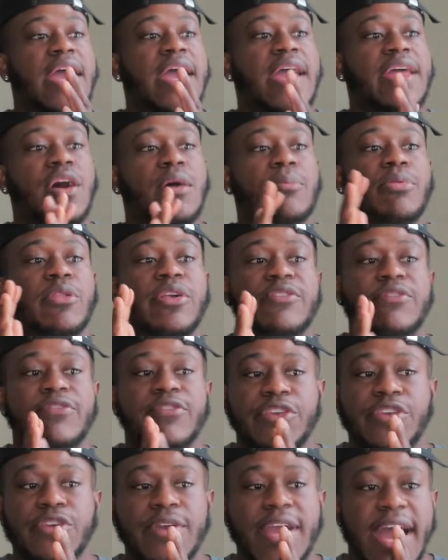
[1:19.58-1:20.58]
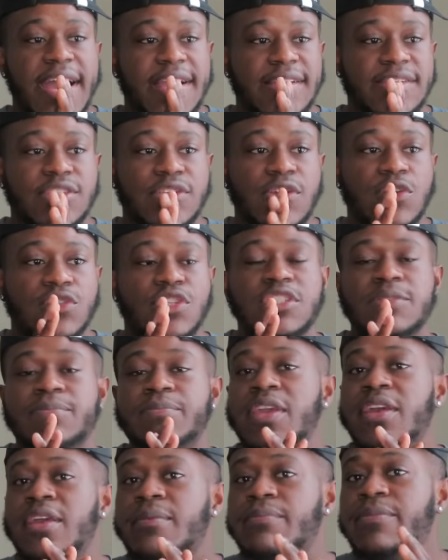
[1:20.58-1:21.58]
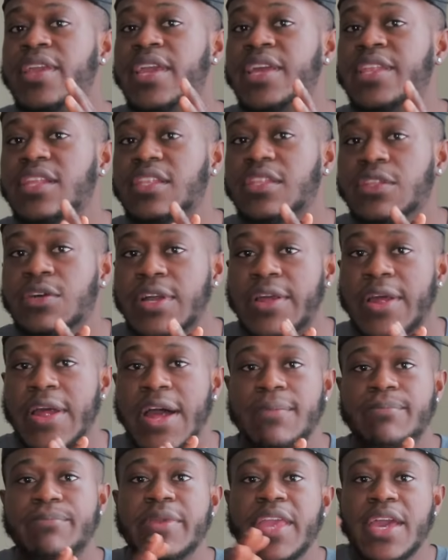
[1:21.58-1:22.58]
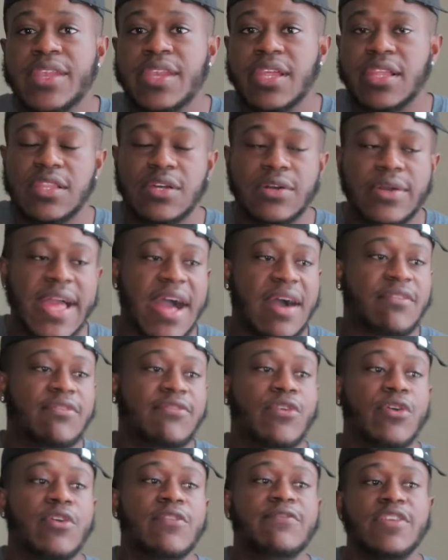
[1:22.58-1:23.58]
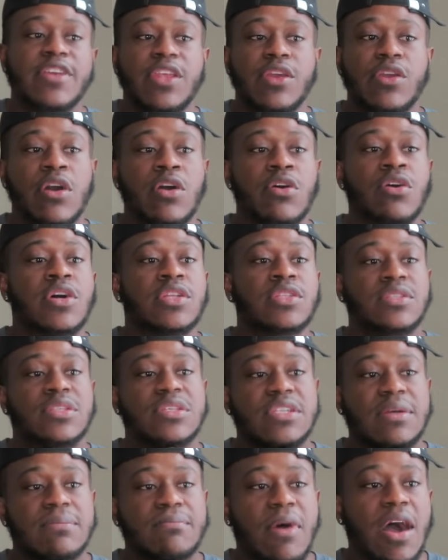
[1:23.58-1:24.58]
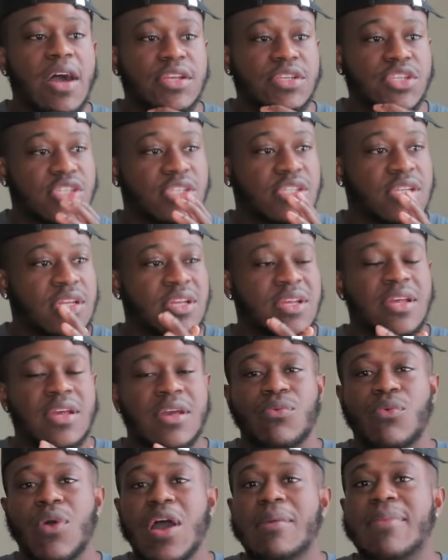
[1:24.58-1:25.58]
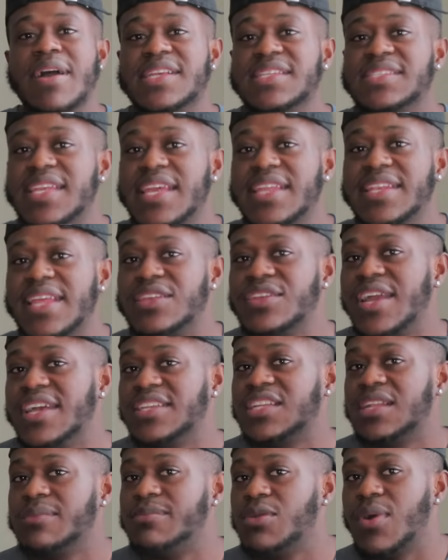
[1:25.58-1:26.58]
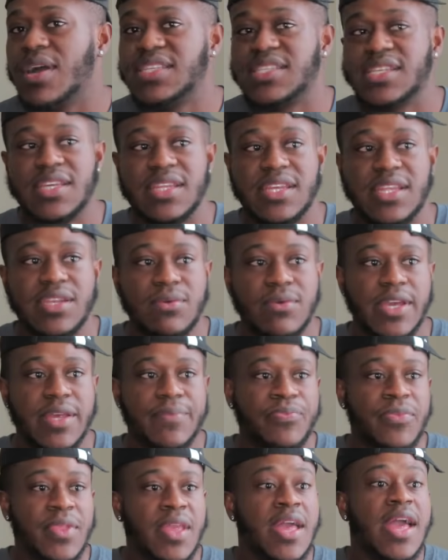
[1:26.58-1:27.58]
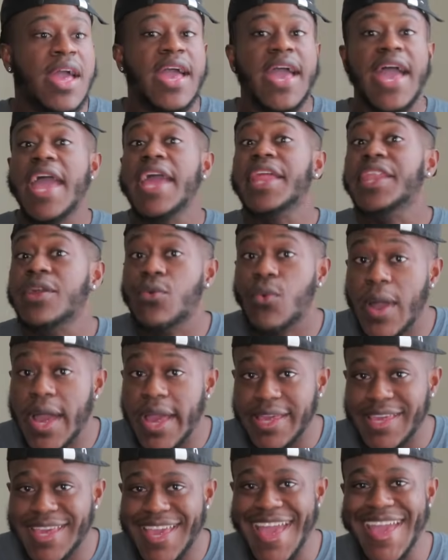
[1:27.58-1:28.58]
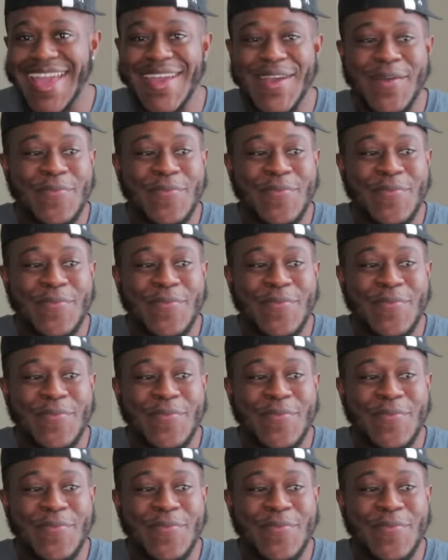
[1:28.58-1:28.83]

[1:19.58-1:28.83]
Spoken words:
and upload it for you guys. So just be in the lookout for a video to Dimash. Why am I saying that? You guys are gonna be watching it anyway.